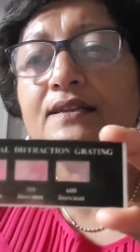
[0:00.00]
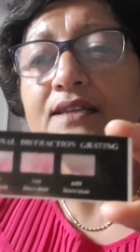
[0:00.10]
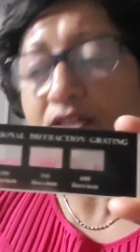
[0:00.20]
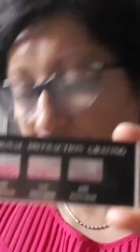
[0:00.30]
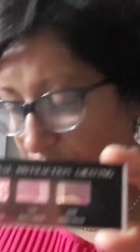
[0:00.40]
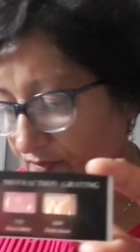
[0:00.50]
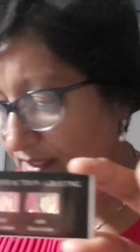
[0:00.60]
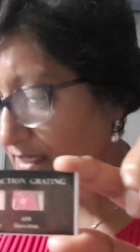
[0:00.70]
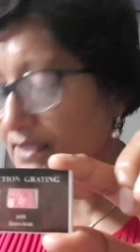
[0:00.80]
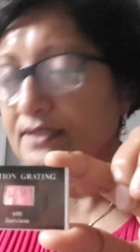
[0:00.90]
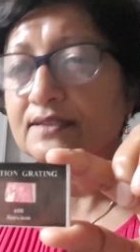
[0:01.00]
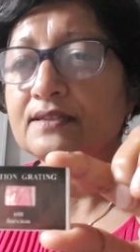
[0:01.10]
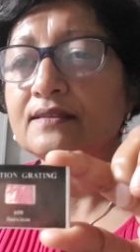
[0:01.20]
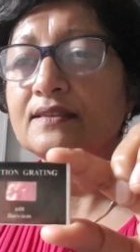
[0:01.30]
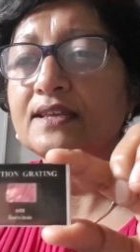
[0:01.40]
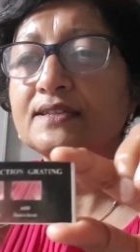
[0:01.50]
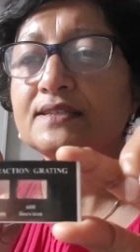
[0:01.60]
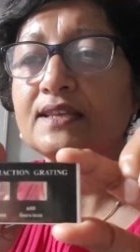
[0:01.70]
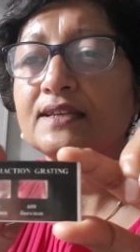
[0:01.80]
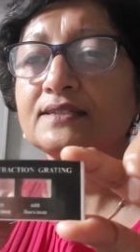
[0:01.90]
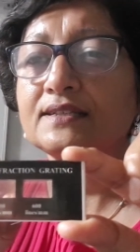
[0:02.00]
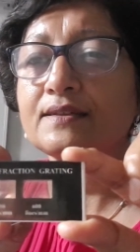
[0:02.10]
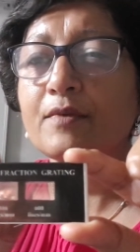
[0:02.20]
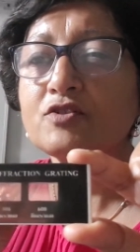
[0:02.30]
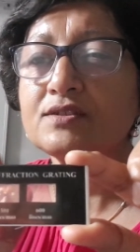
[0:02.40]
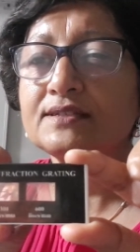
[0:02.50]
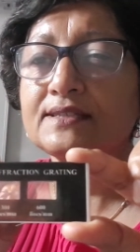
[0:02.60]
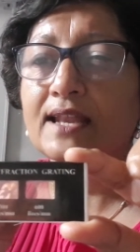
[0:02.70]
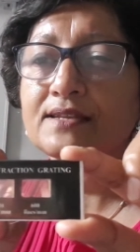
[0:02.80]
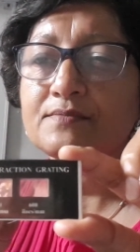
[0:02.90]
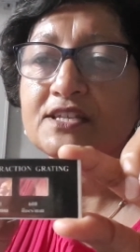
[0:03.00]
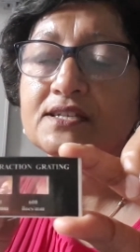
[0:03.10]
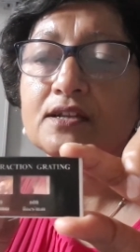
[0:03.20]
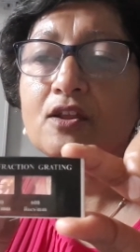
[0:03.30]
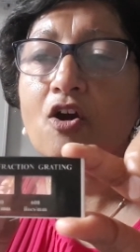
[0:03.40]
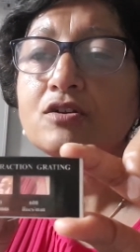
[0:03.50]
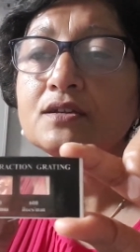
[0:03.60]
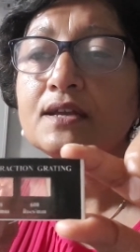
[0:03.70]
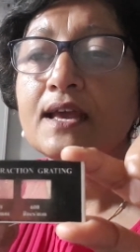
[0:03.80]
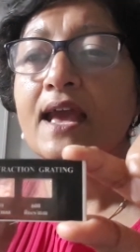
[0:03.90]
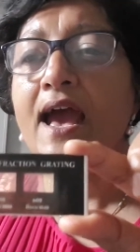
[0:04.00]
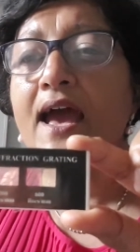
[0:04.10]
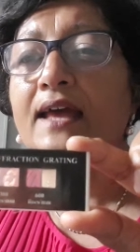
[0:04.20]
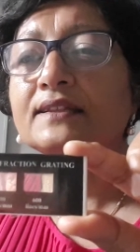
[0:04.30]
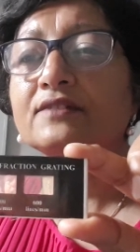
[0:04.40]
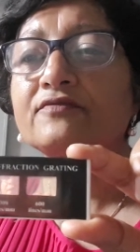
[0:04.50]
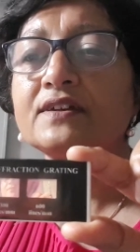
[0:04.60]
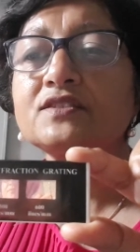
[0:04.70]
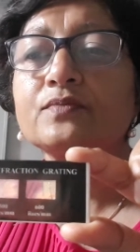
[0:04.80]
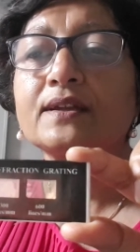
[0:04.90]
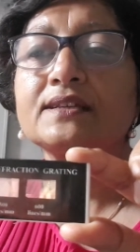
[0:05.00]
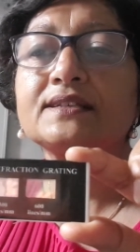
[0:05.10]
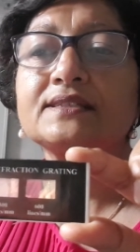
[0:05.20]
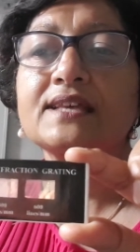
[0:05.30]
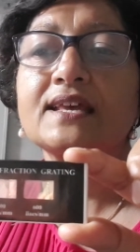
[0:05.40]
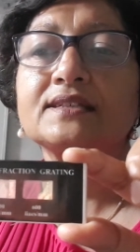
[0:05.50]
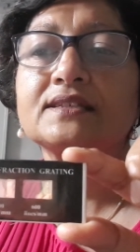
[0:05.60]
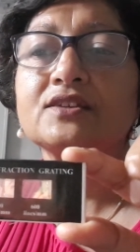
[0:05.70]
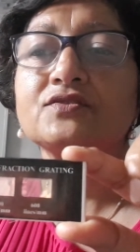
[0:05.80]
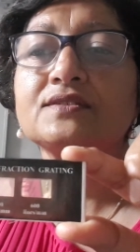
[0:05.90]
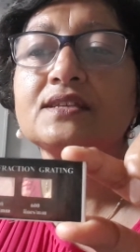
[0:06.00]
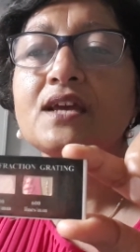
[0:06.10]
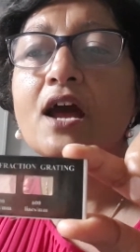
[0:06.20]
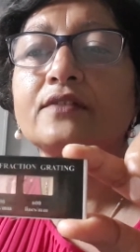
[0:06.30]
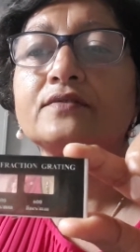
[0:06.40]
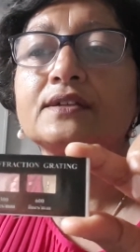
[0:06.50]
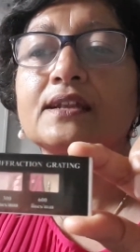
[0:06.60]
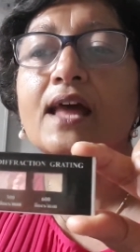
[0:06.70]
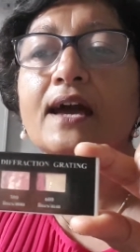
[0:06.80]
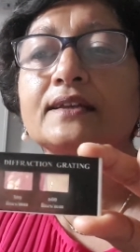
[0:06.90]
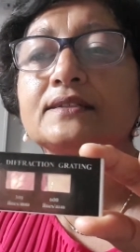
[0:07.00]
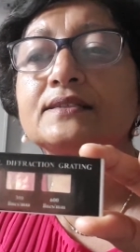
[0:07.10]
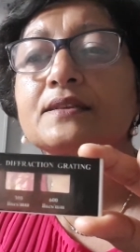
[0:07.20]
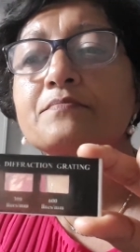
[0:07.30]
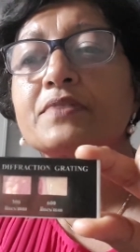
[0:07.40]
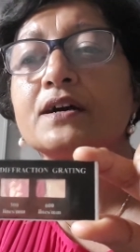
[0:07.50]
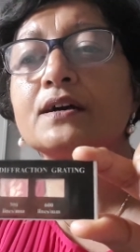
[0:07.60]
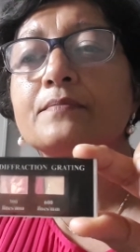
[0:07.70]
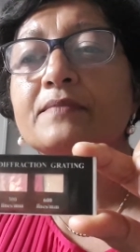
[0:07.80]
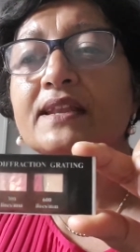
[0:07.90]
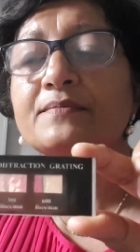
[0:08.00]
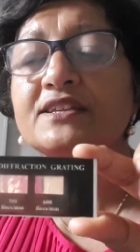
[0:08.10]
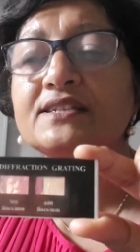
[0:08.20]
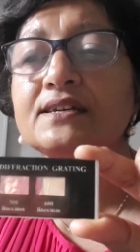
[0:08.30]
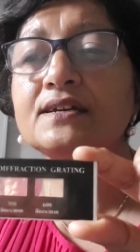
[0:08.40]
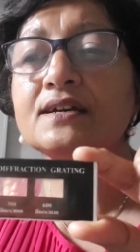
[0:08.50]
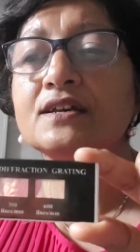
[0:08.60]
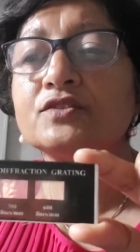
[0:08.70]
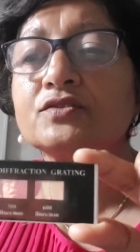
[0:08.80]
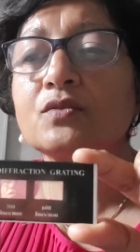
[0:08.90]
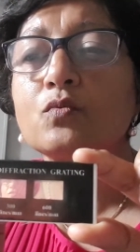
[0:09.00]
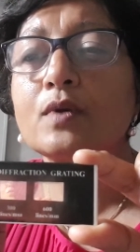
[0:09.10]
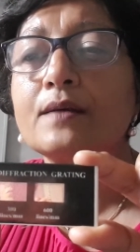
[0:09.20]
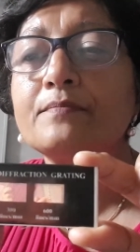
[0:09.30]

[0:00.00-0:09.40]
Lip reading: each of these things is about a centimeter long, and the first one, it says, can you see 100 lines per millimeter? So a